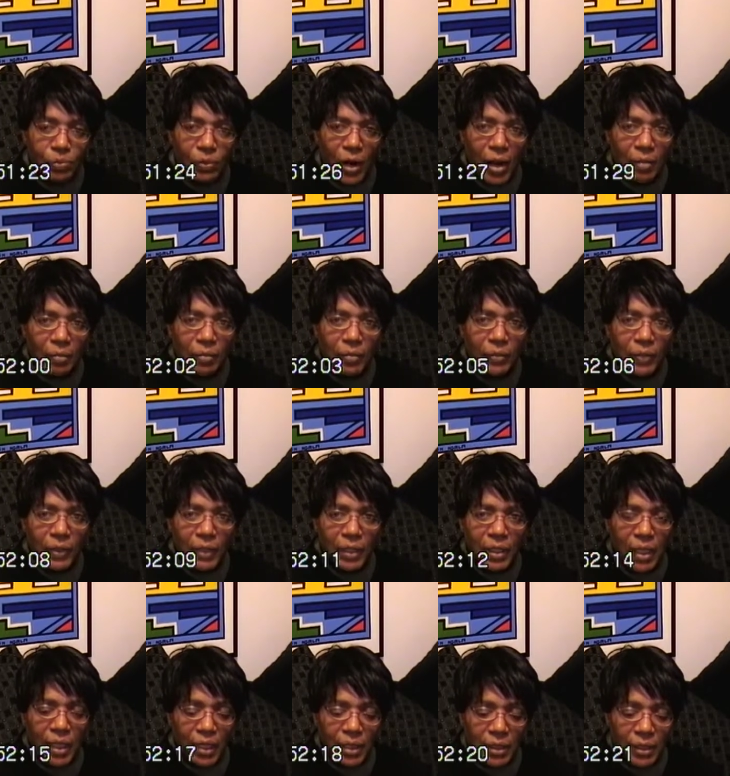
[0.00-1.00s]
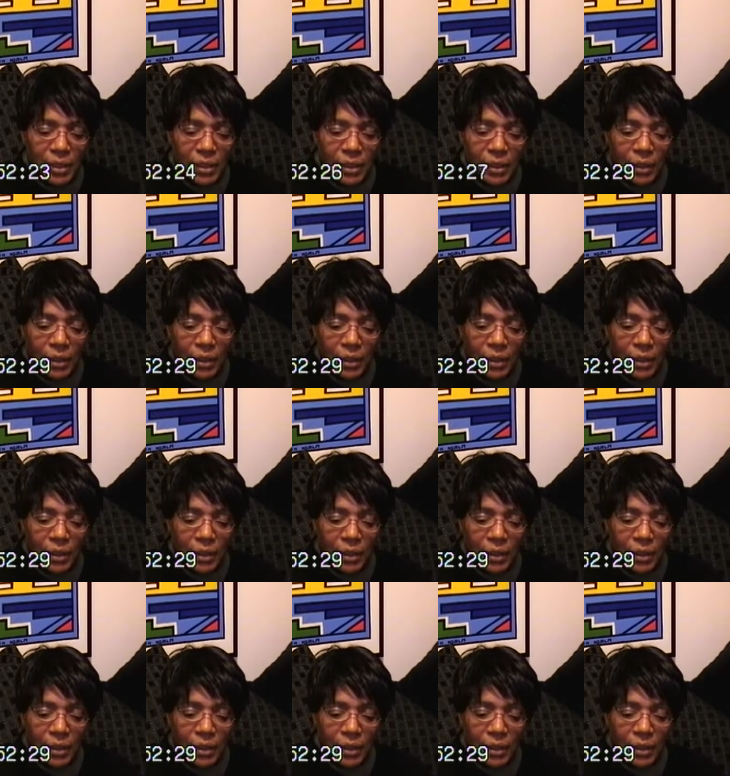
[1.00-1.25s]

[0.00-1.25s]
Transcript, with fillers: probably less.